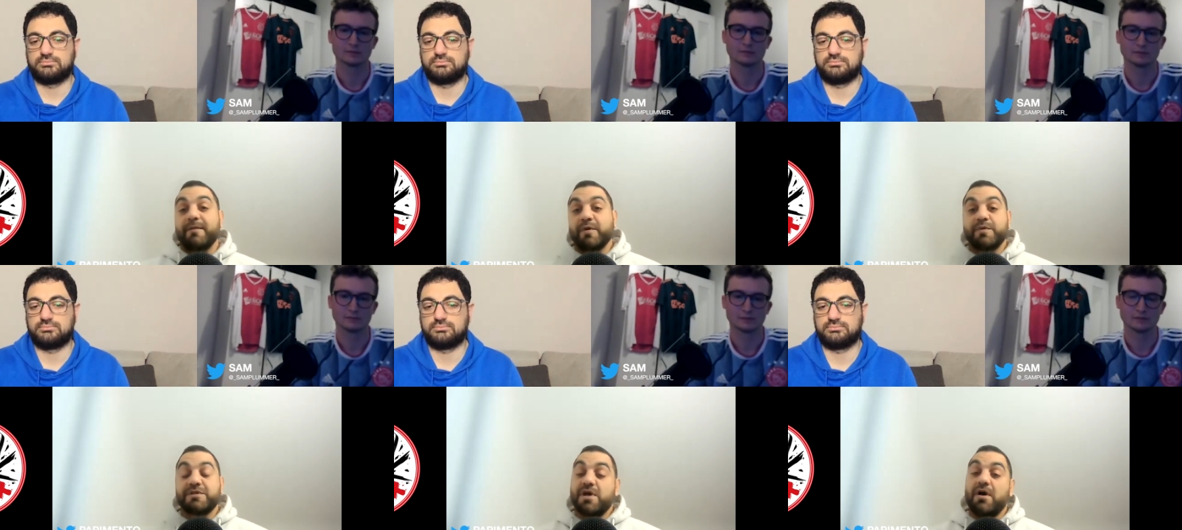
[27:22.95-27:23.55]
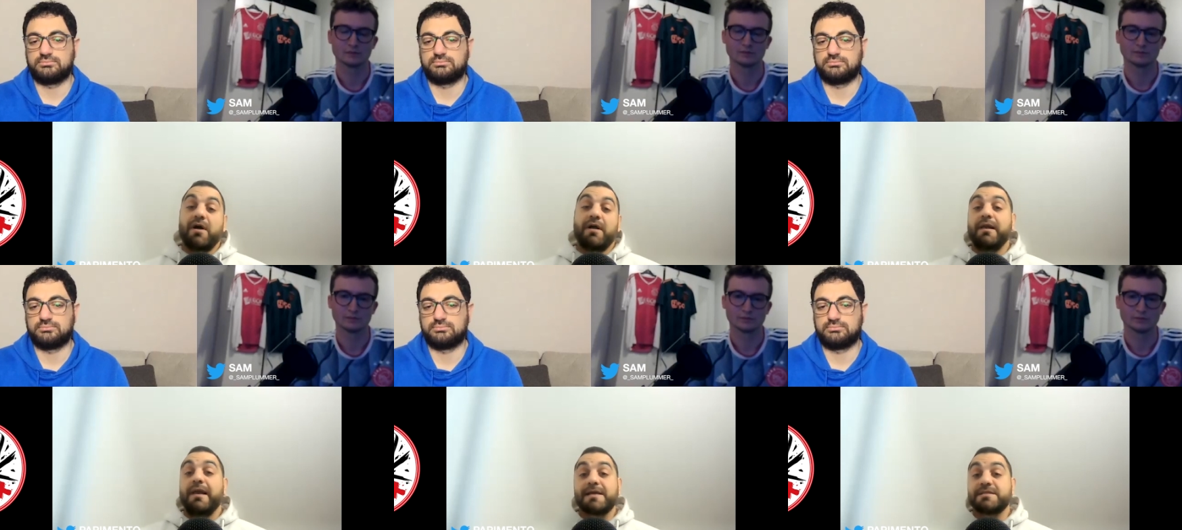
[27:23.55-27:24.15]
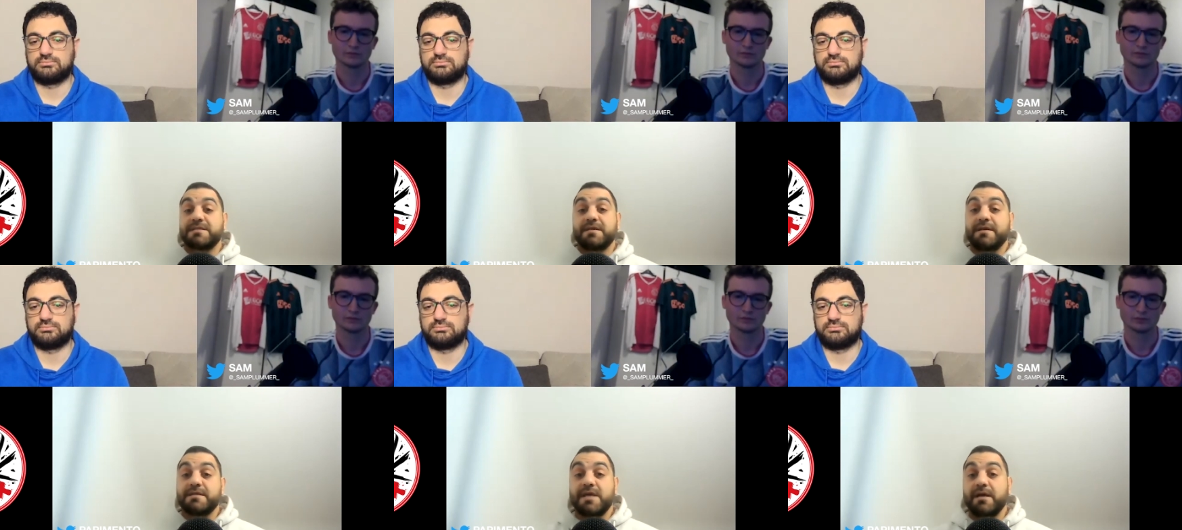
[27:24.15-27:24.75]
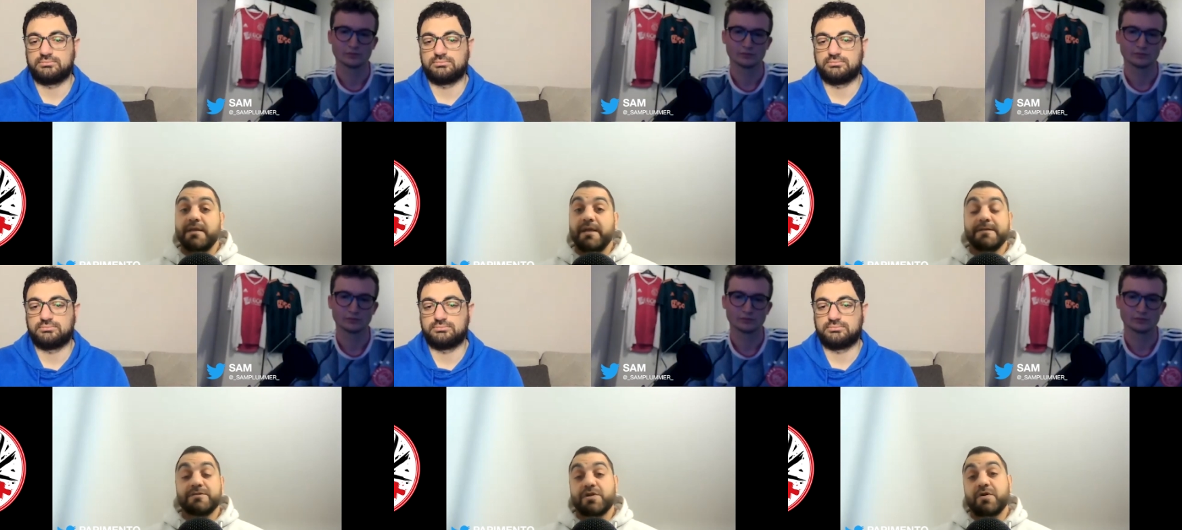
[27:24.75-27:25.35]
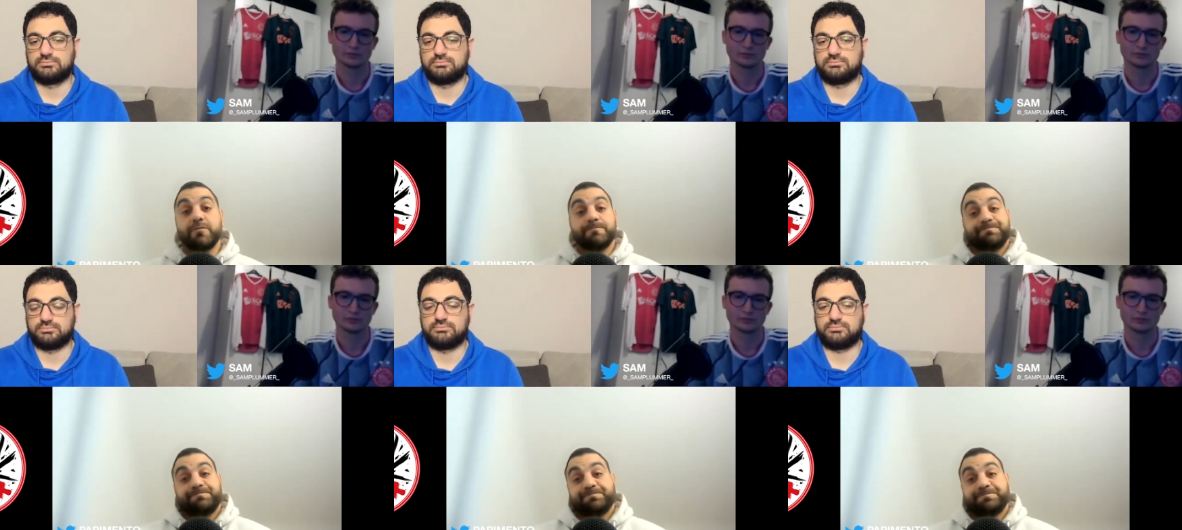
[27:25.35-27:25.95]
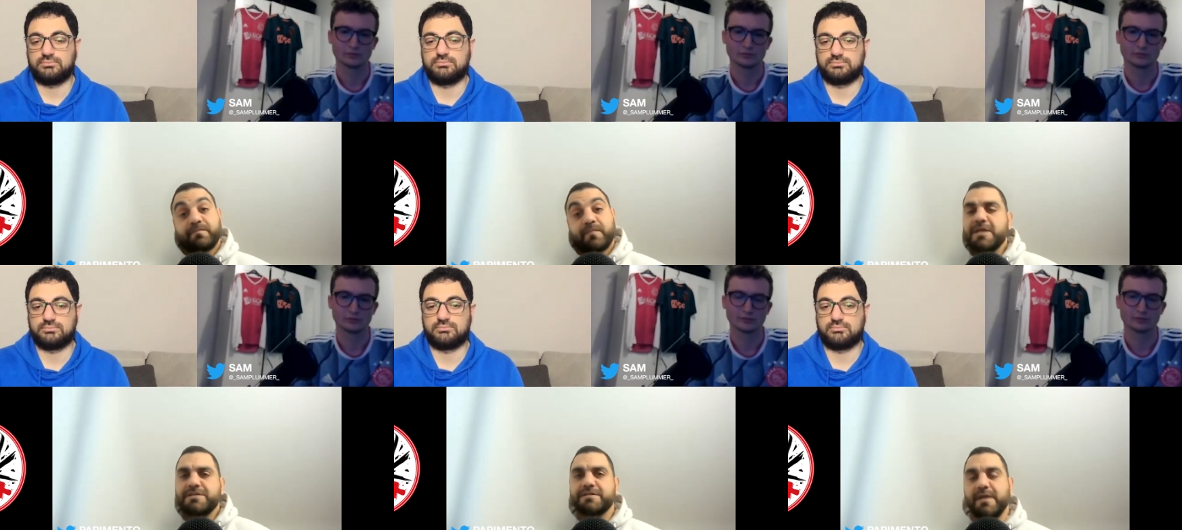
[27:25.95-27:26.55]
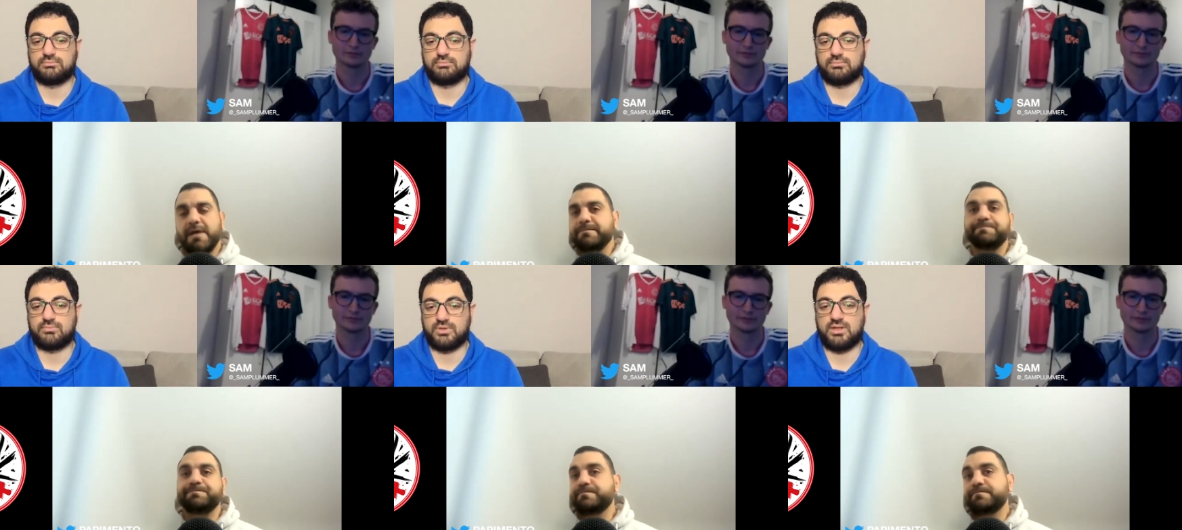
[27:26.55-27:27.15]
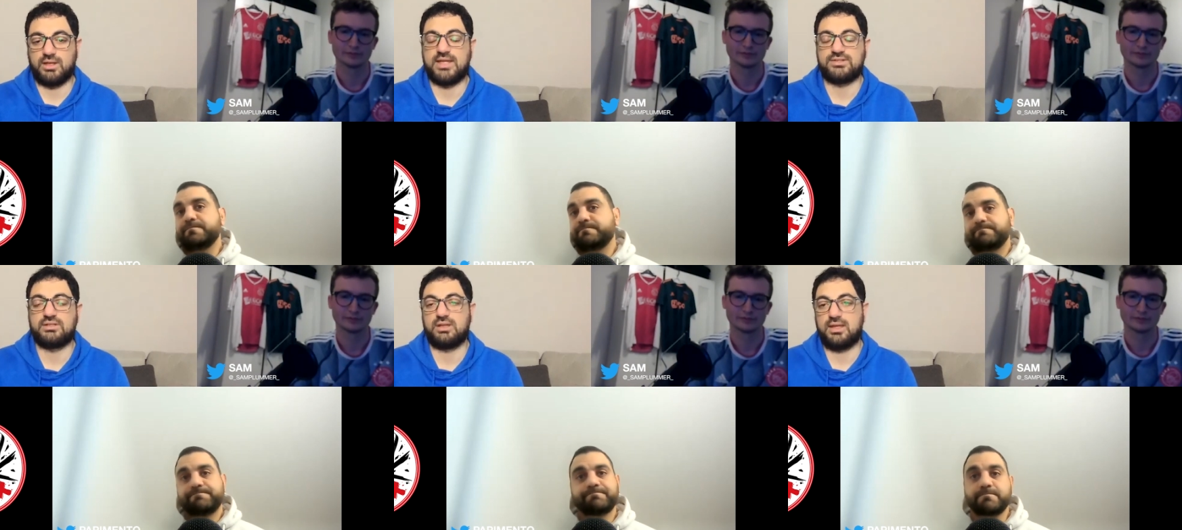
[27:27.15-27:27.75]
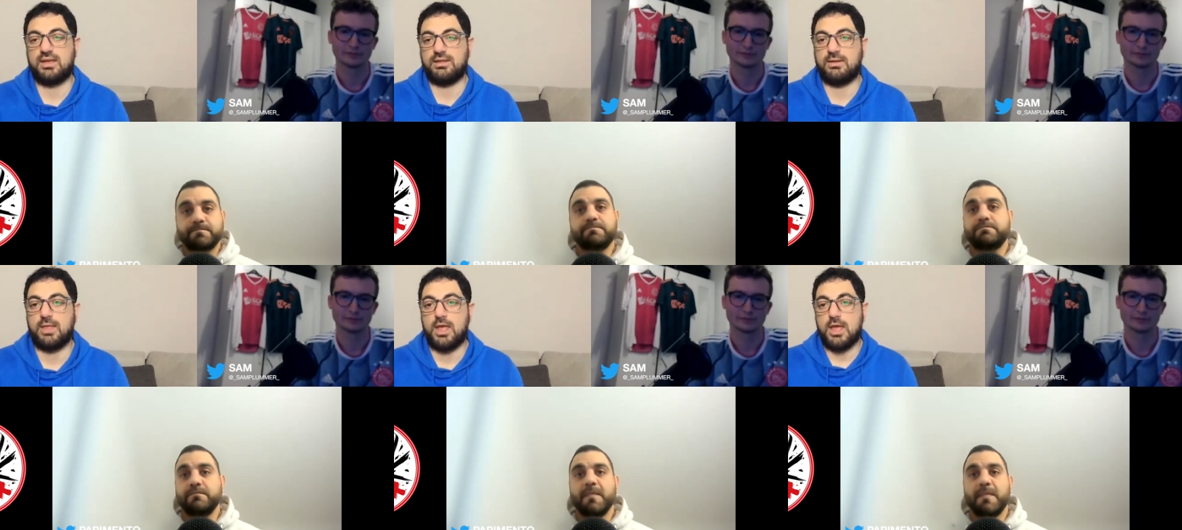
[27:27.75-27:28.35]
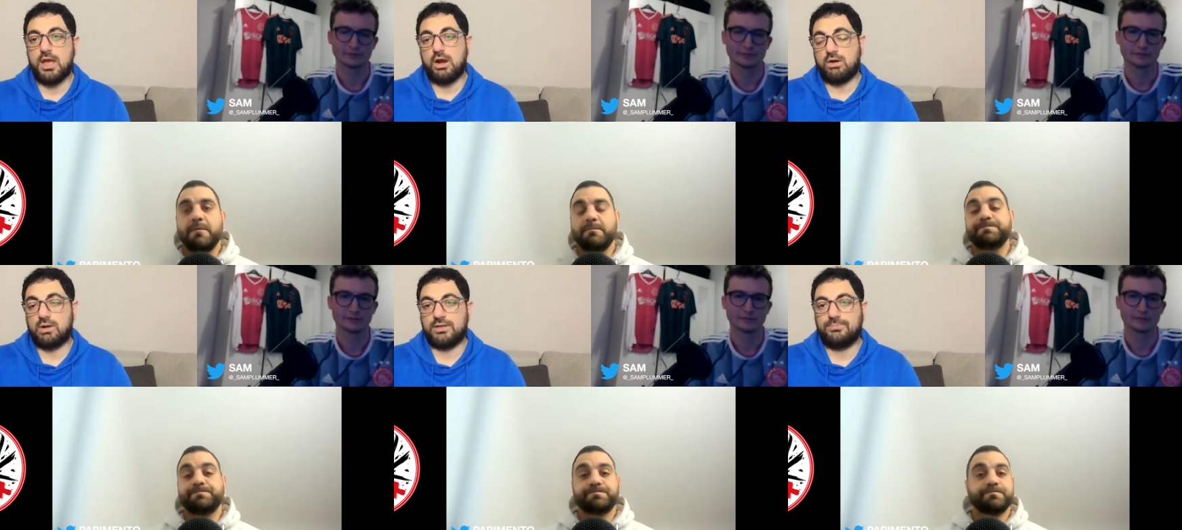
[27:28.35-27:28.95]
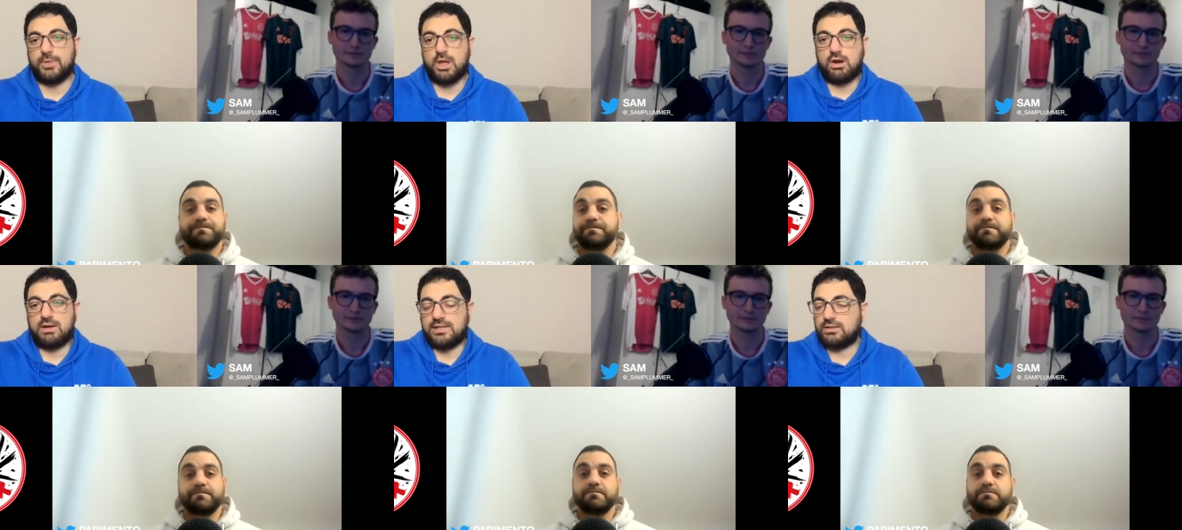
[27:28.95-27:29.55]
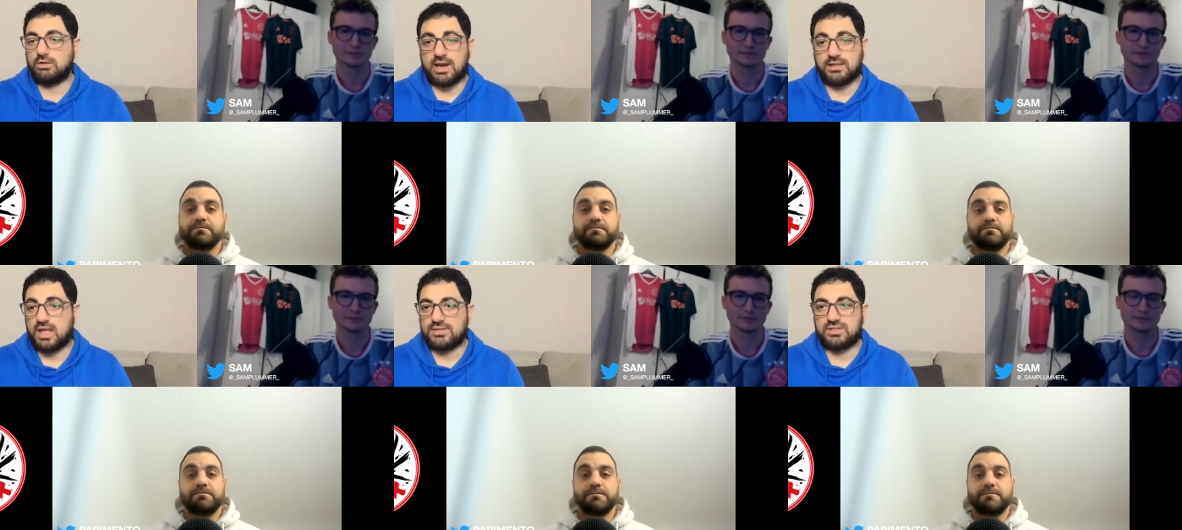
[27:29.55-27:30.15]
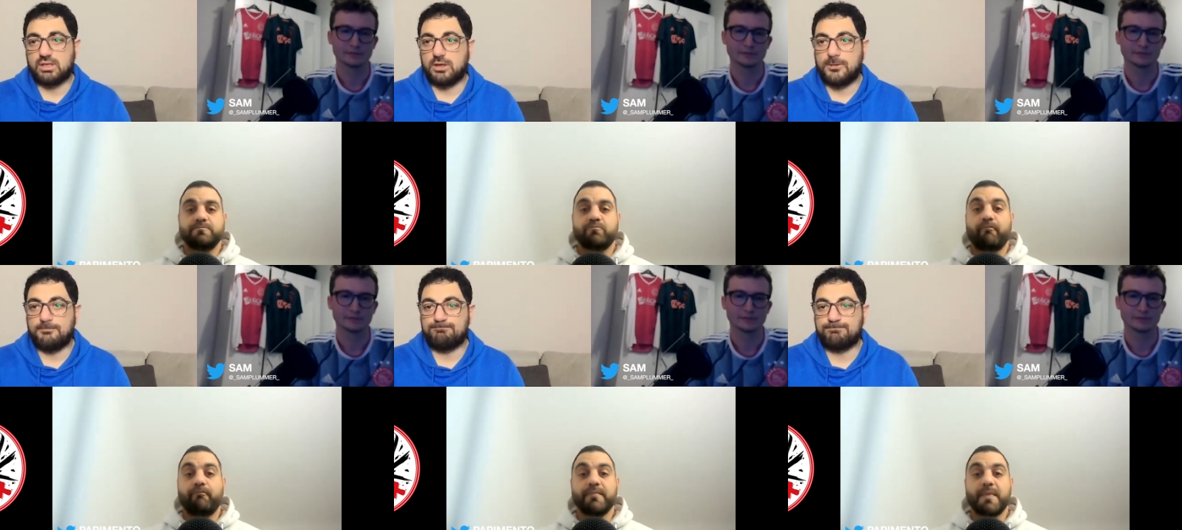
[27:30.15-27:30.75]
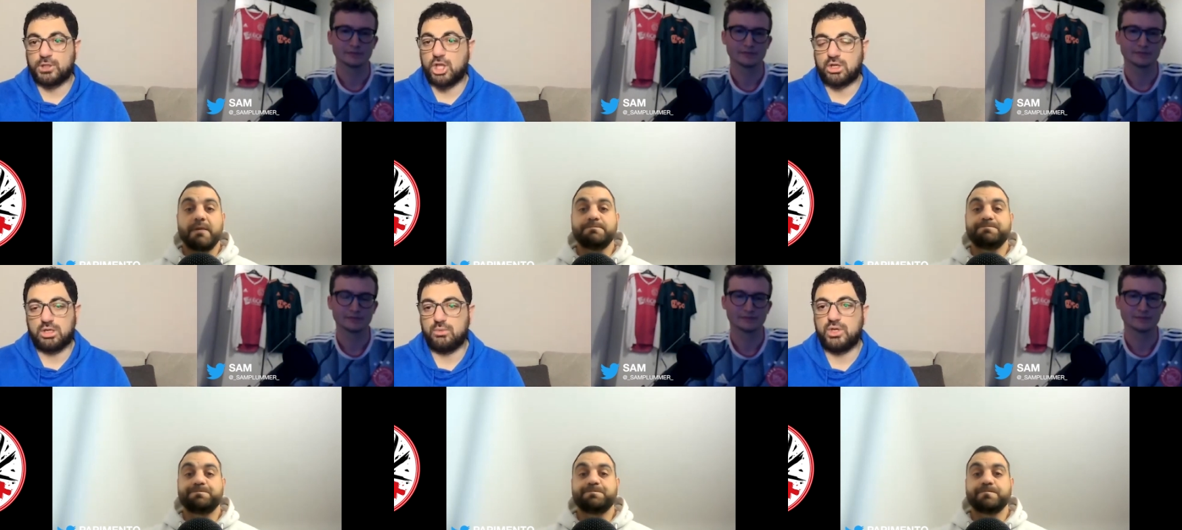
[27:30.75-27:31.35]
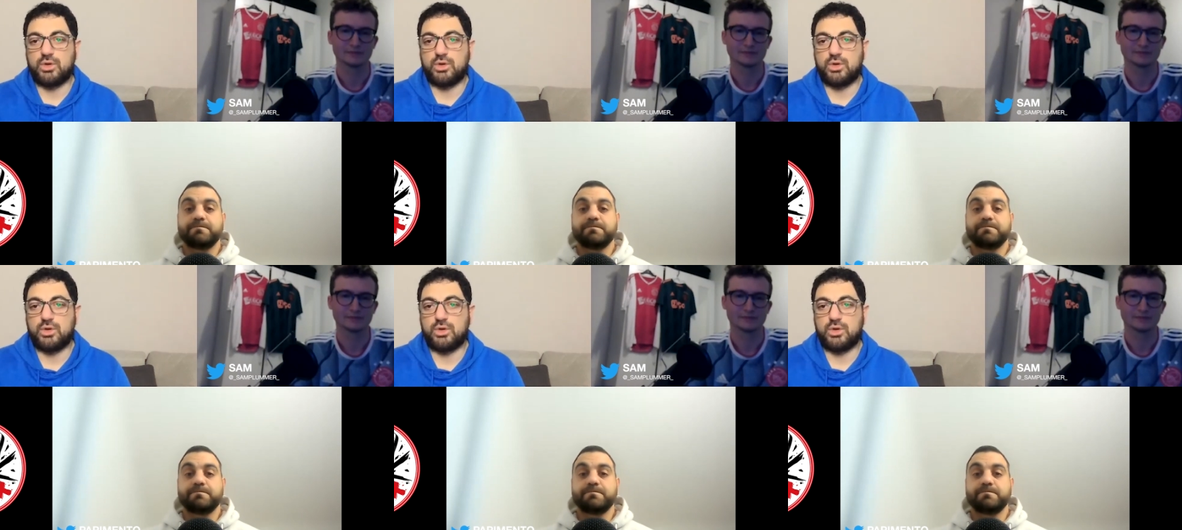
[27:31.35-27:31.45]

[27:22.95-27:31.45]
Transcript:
Speaker 1: what we saw last uh, Sunday. So, yes, yeah,
Speaker 2: last Sunday, yeah, yeah, yeah. right. All right, all right, guys. Um, look, we